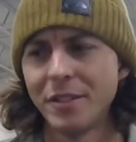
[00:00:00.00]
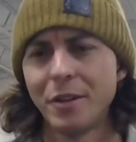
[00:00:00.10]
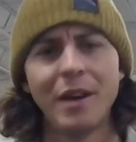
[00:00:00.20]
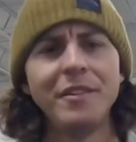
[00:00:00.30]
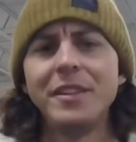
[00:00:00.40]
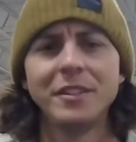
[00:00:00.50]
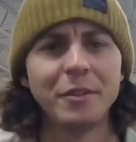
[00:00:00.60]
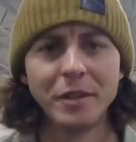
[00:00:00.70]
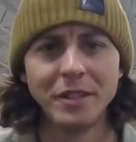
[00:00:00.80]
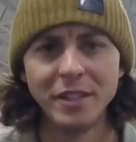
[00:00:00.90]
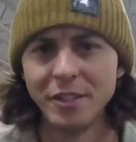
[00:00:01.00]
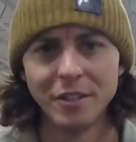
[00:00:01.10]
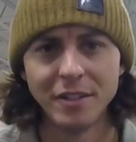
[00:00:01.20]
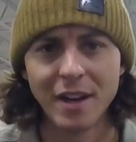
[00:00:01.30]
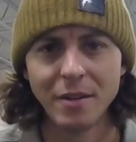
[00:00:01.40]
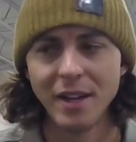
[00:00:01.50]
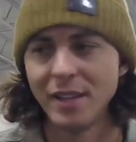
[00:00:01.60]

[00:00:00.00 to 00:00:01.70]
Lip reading: everything's going digital nowadays.